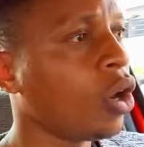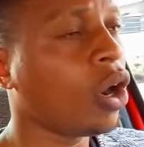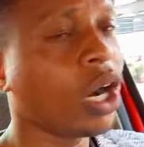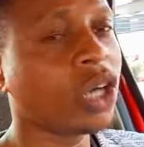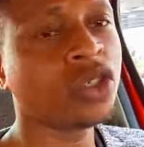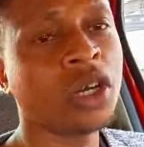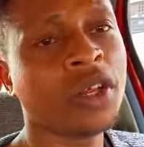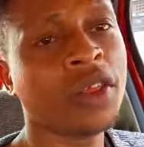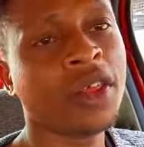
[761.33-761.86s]

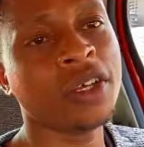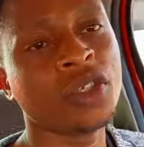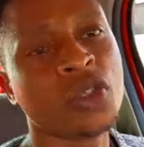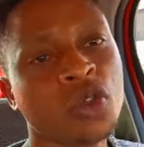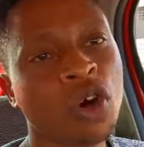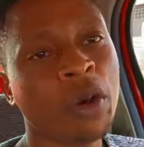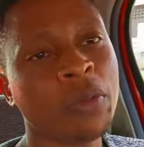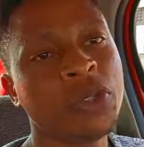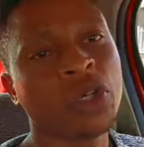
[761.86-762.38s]
Actually, there's
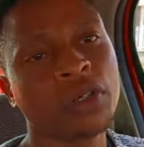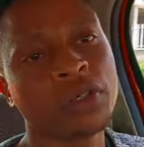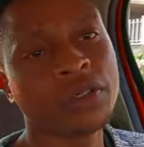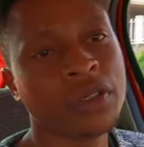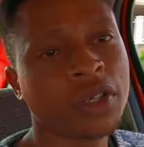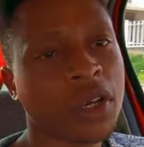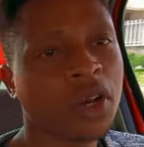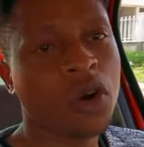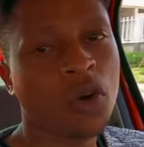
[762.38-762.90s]
two options.
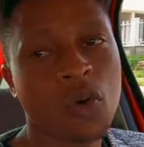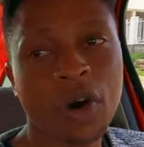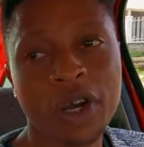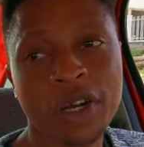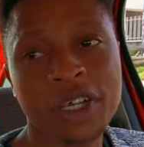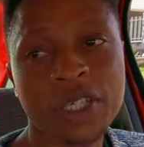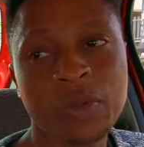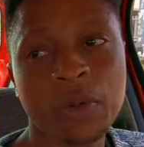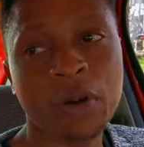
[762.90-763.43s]
One
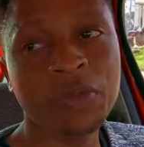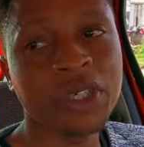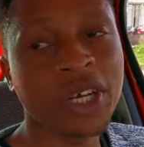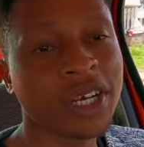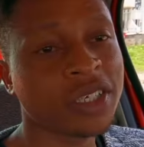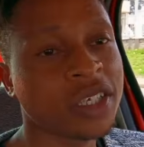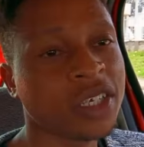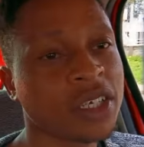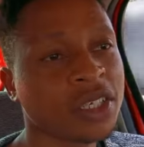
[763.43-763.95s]
is mob
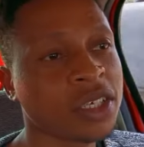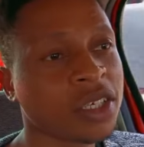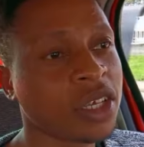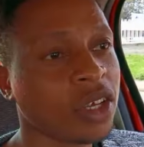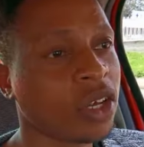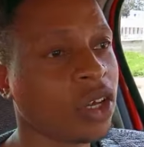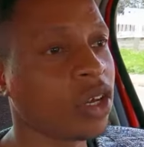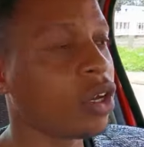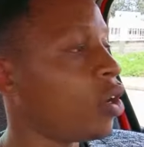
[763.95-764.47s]
justice,
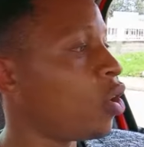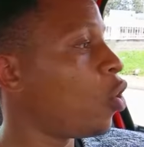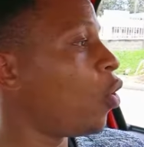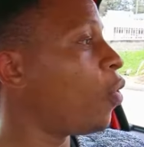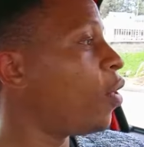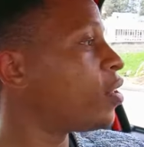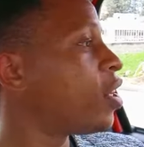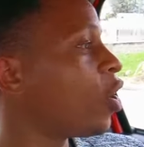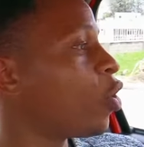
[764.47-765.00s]
or
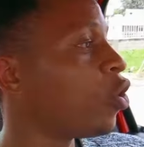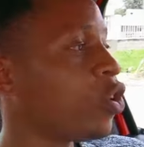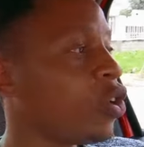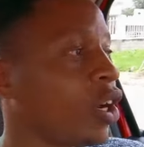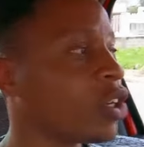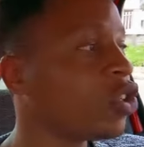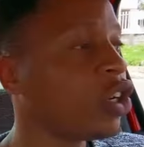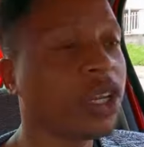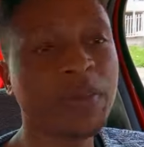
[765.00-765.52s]
the second you
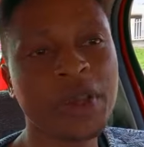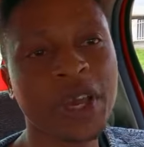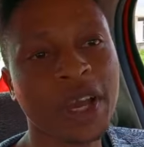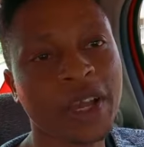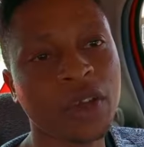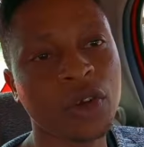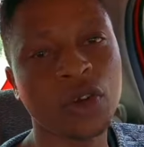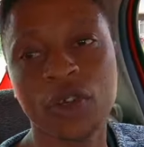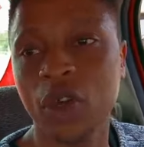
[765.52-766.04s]
actually be
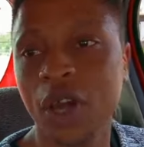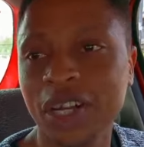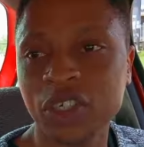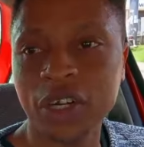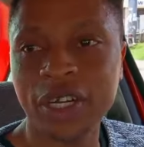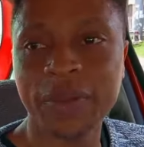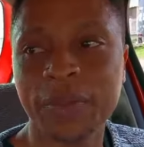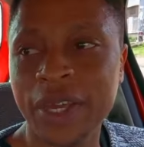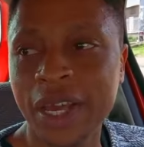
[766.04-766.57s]
you, you
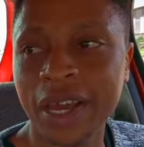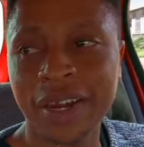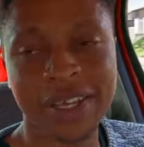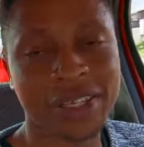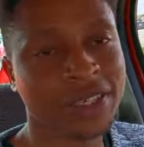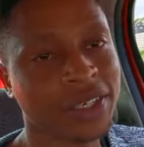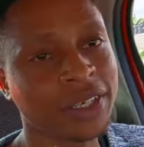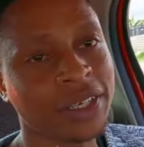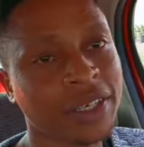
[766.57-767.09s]
actually be
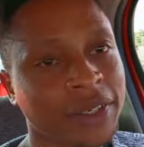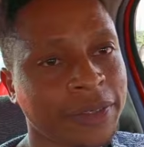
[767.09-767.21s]
arrested.